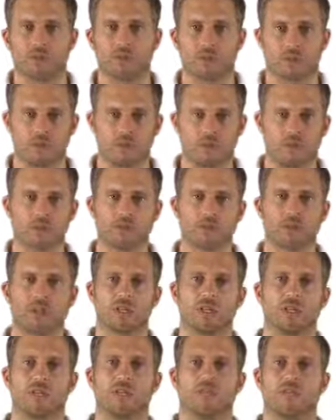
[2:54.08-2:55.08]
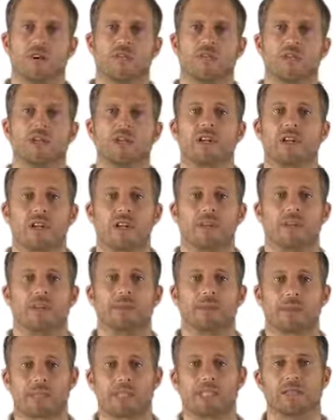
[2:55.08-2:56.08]
The clinical studies so far have only lasted a
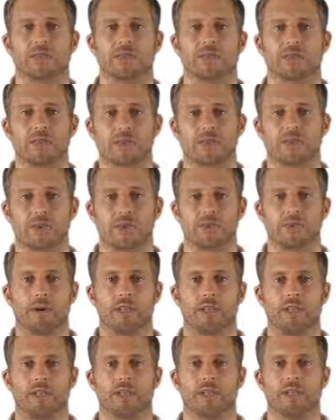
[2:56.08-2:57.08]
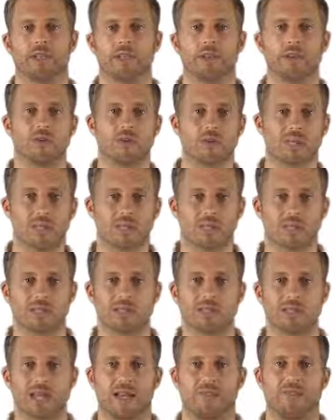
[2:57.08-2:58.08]
maximum of three months. There's no data to
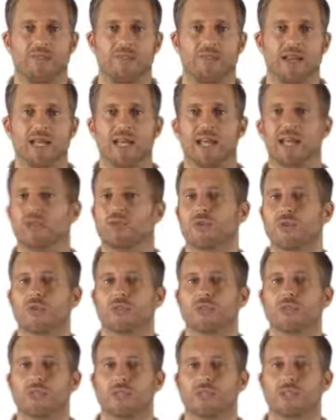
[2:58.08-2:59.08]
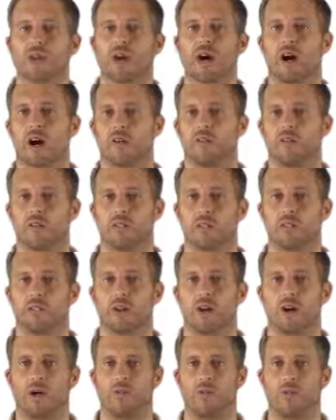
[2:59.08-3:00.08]
say if there's any increased risk after that
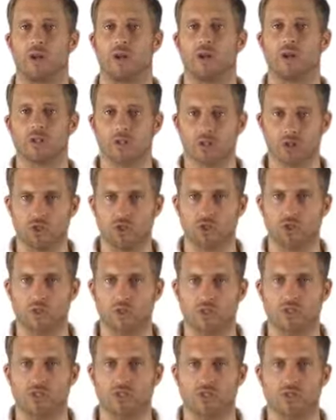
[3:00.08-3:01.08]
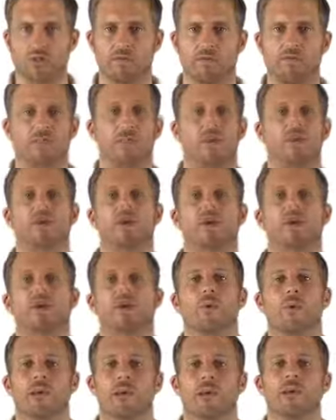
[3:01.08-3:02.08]
time. So just to be conservative,
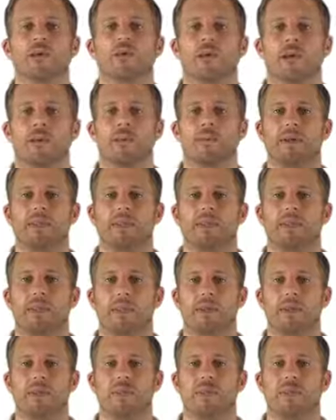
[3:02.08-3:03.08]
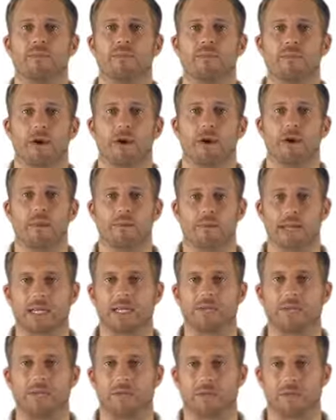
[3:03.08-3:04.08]
we'd only recommend you take it from a
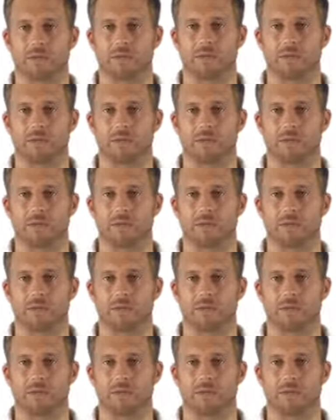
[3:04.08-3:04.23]
maximum of